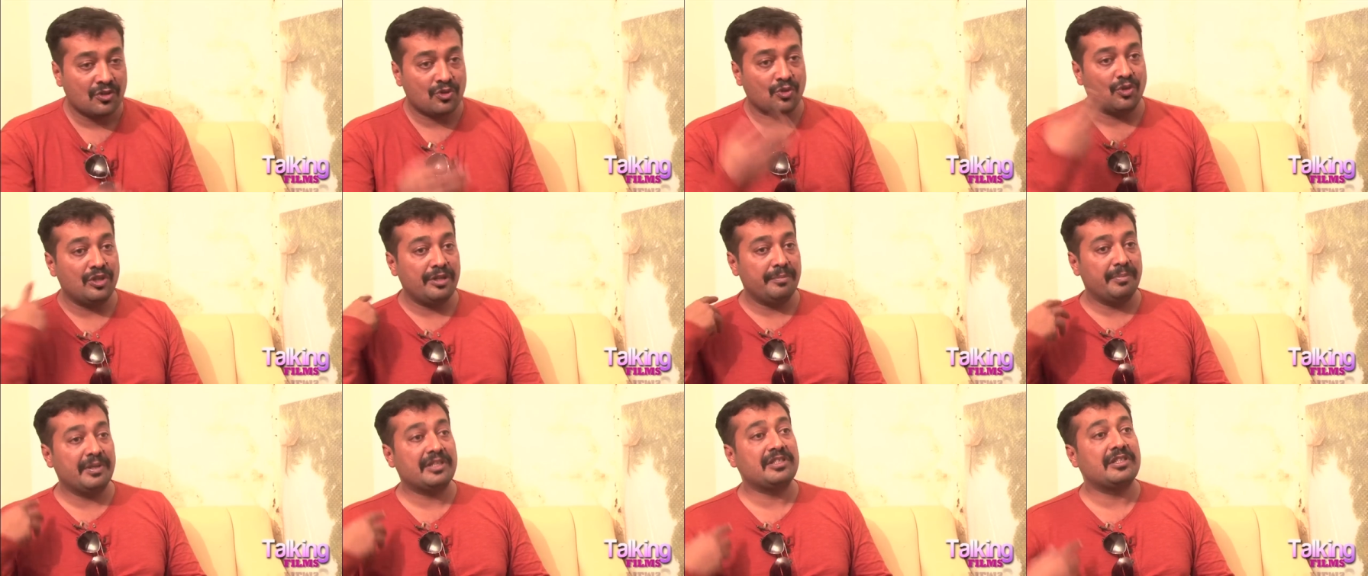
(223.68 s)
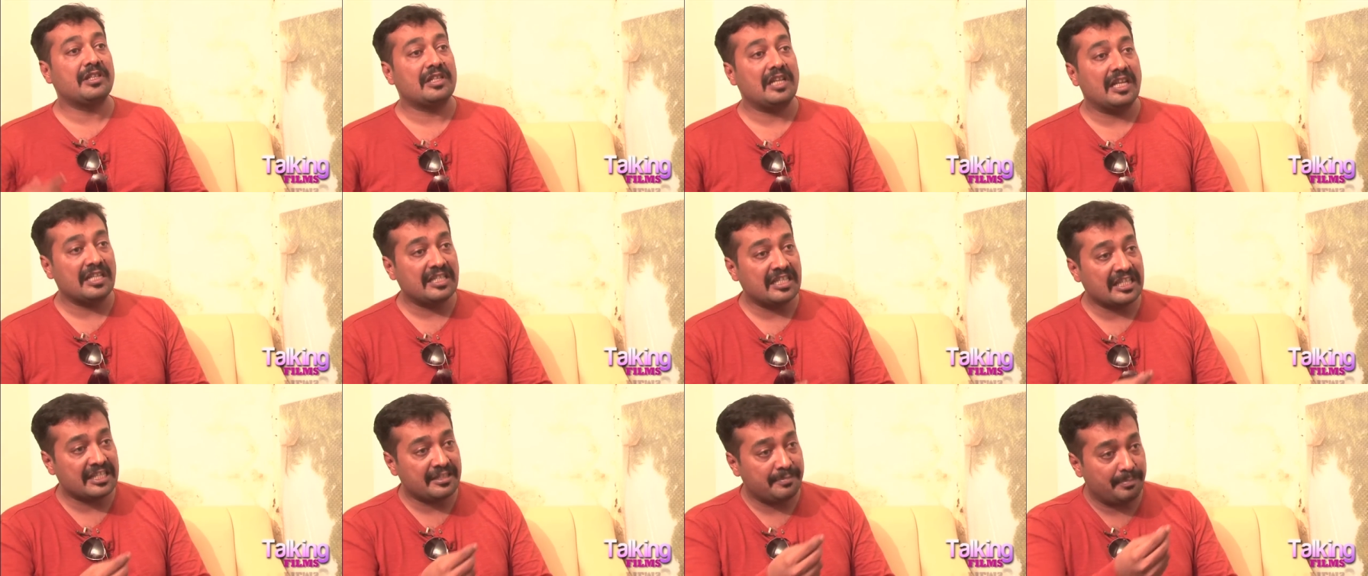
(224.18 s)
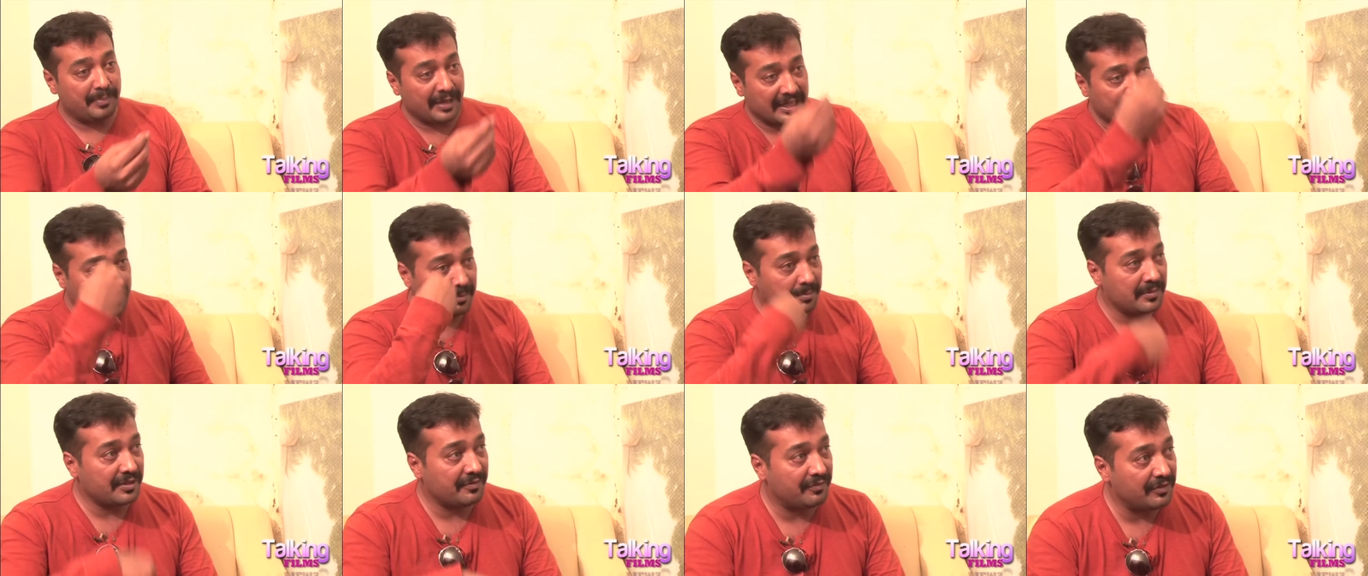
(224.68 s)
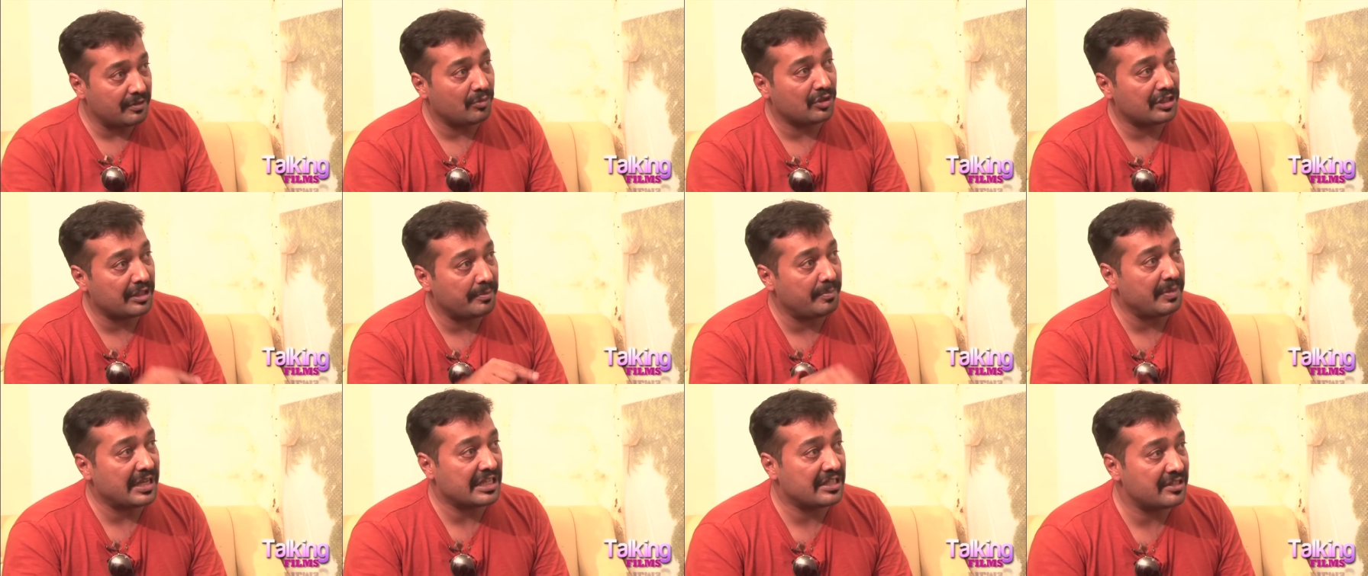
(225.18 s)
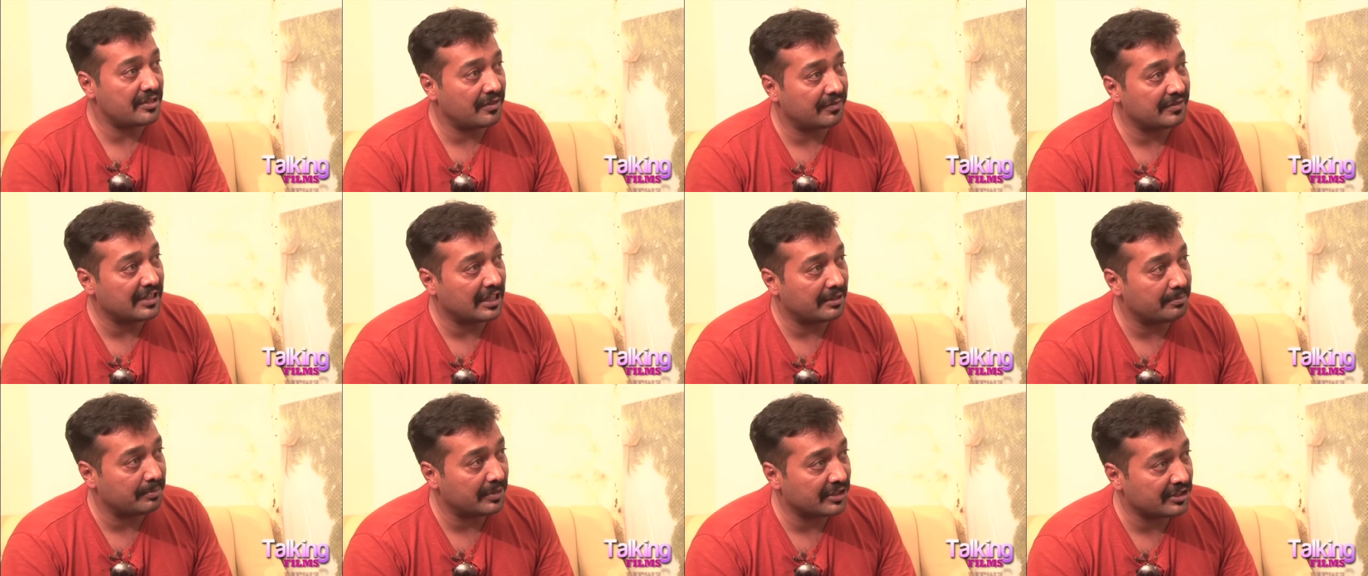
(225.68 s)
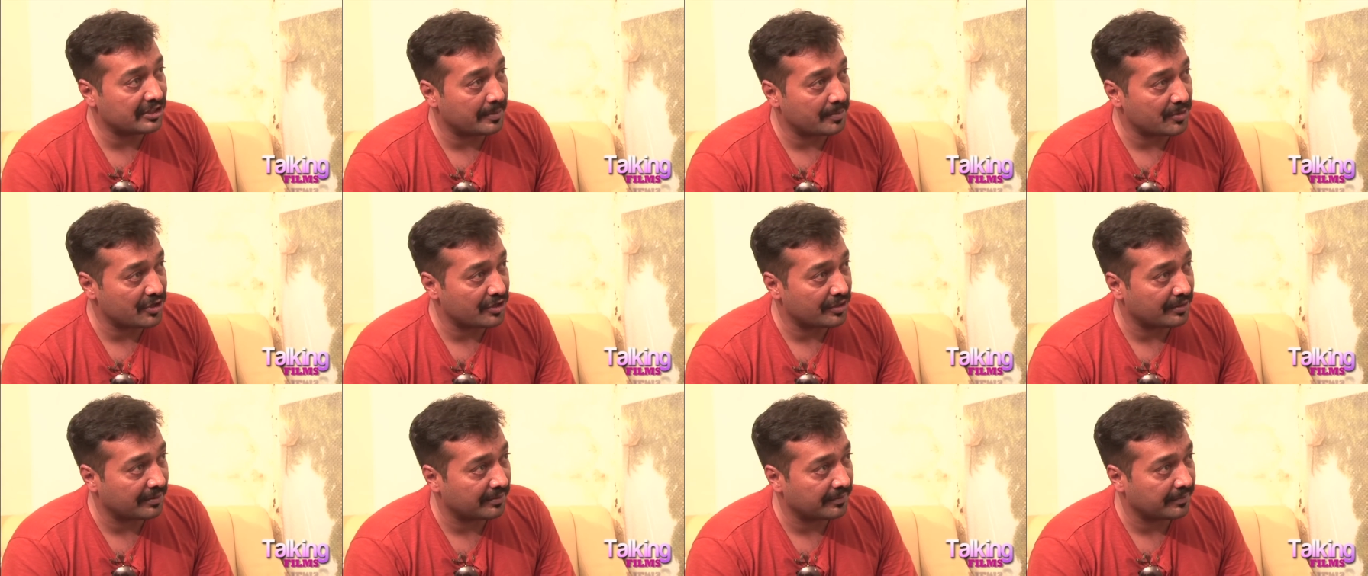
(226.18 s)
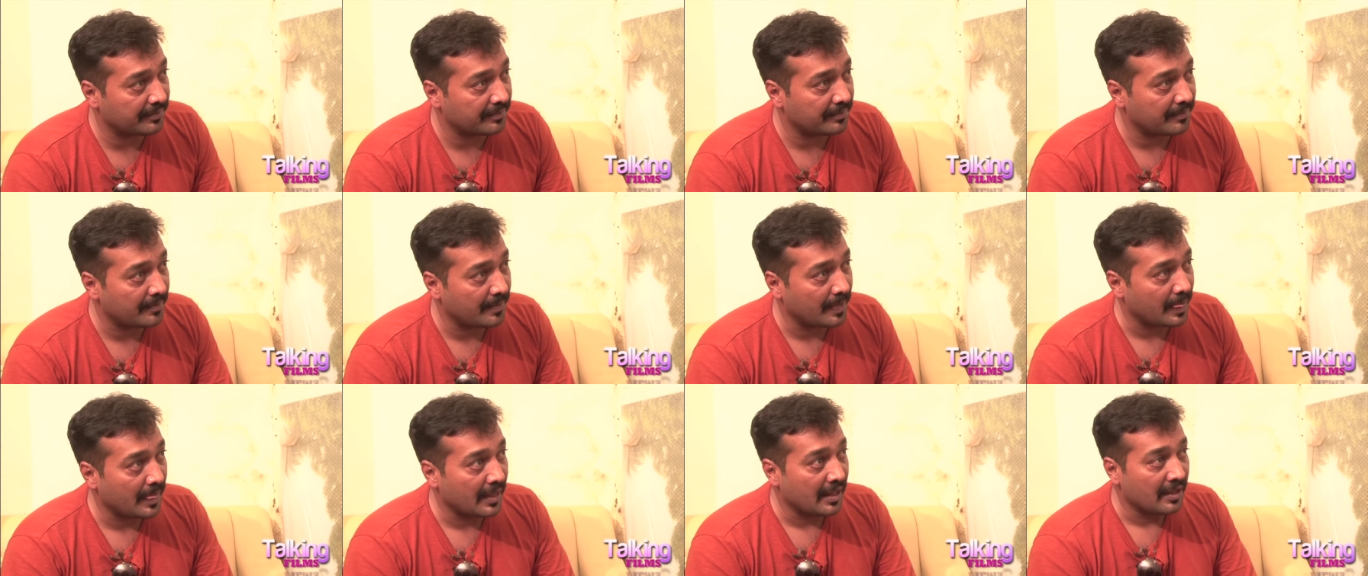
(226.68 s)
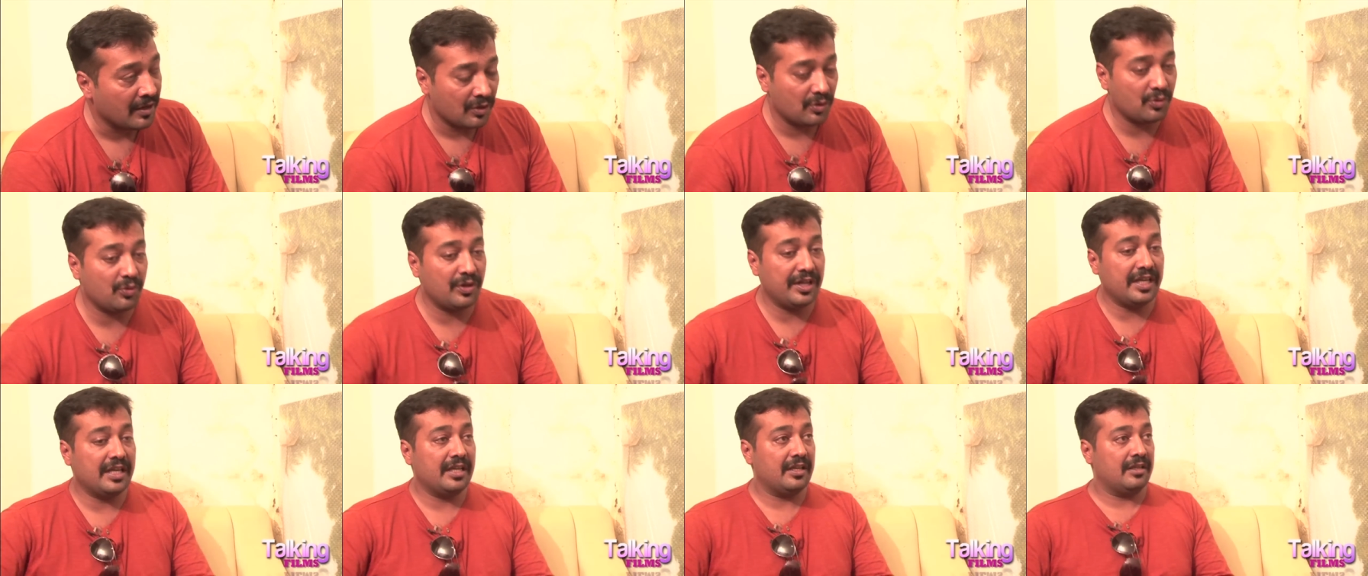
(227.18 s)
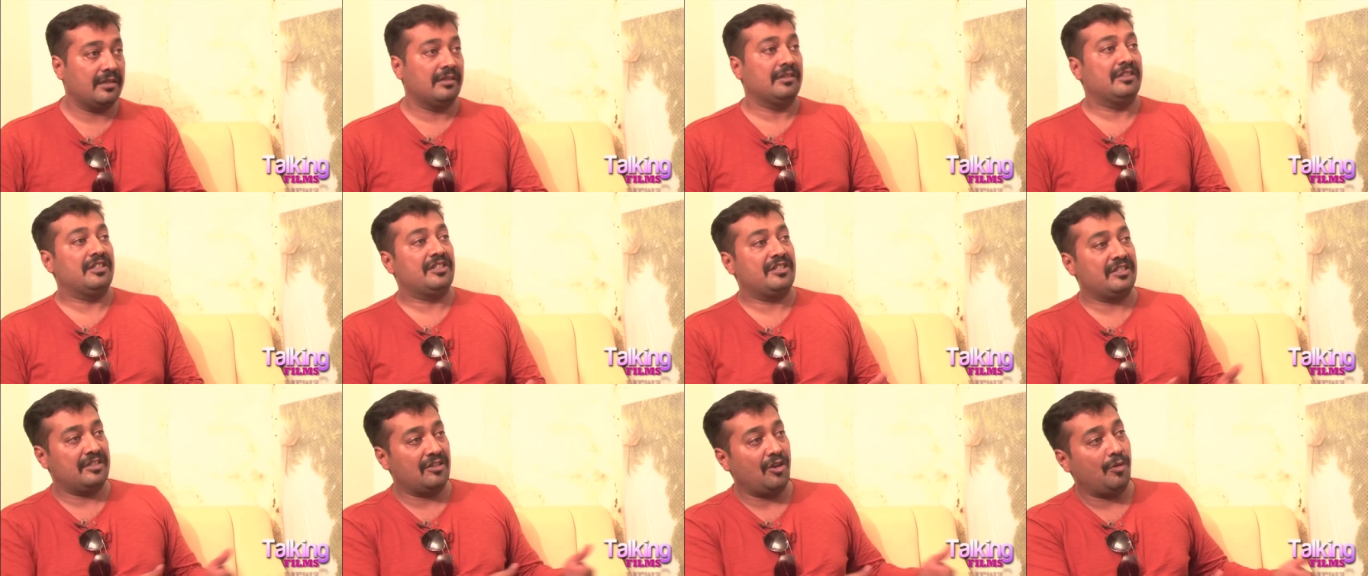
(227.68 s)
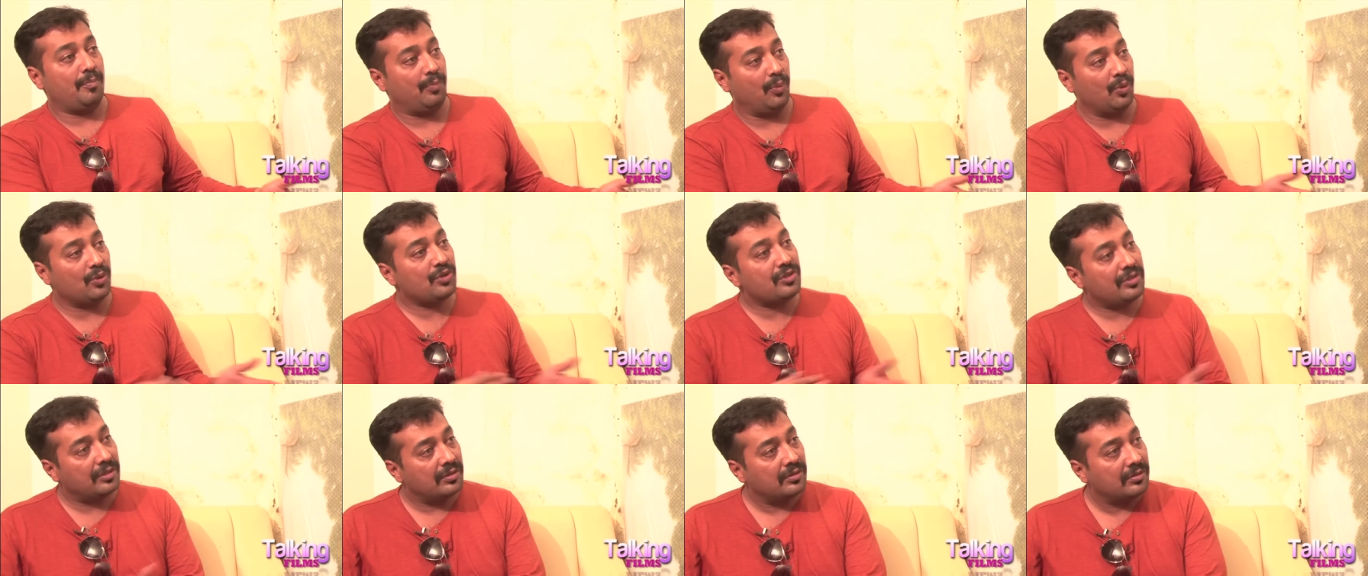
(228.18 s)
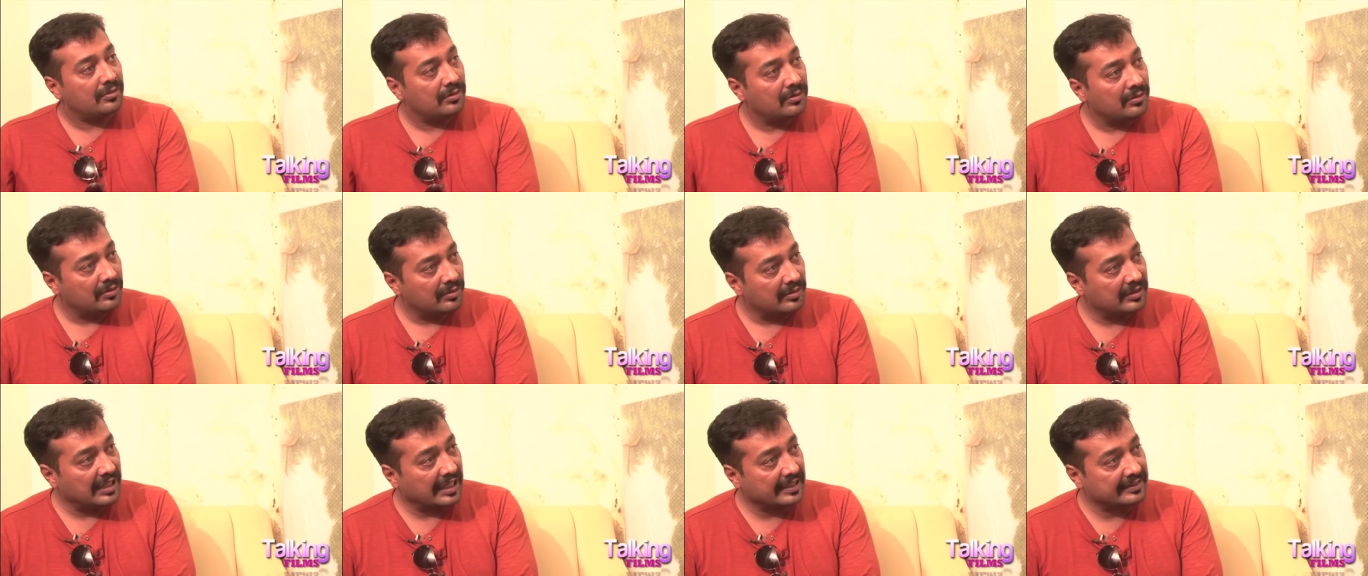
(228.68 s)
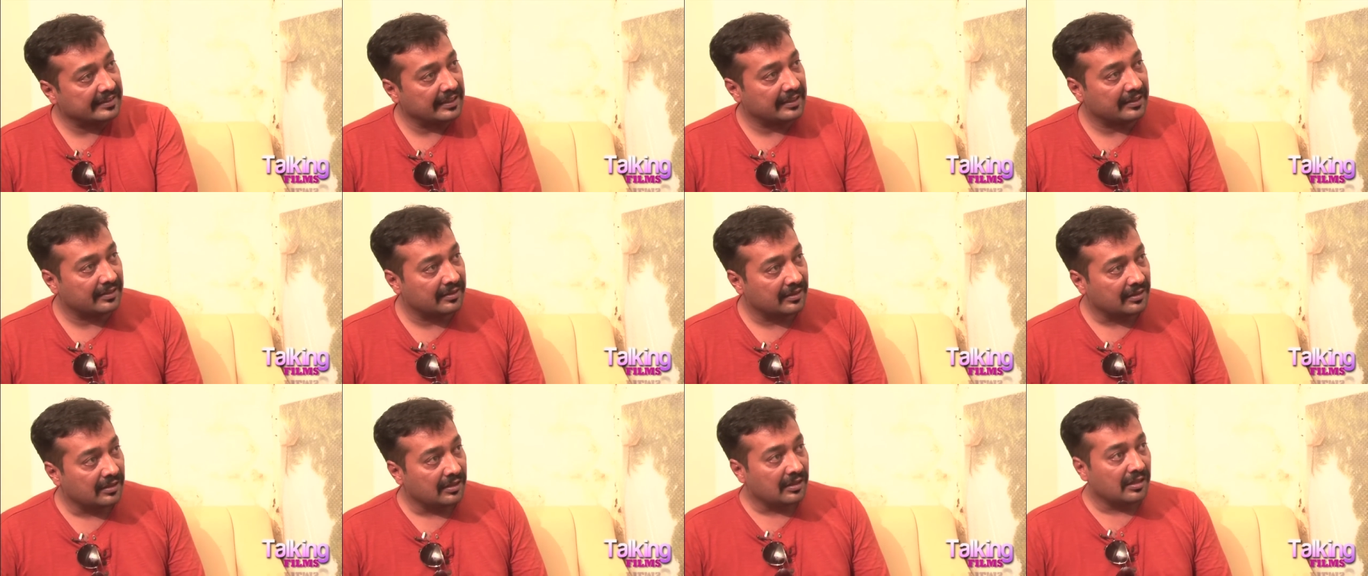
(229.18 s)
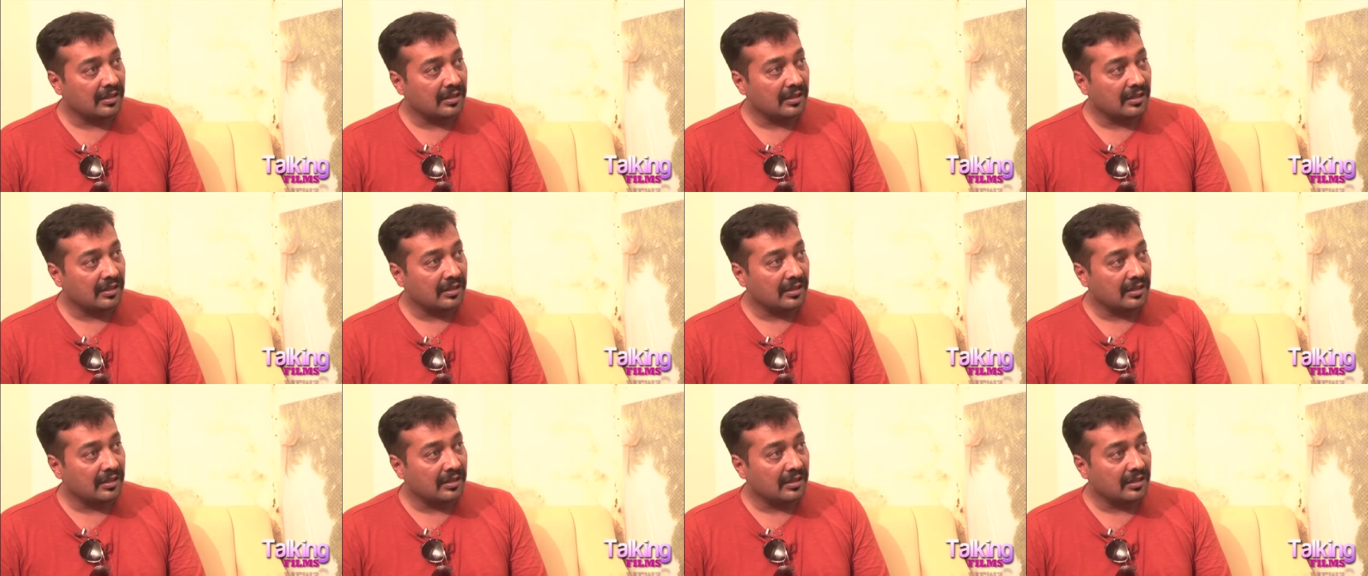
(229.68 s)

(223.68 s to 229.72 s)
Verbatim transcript: Sony Picture Classics picked up the film on the basis of that perception. Mm. Today, this is now post that thing.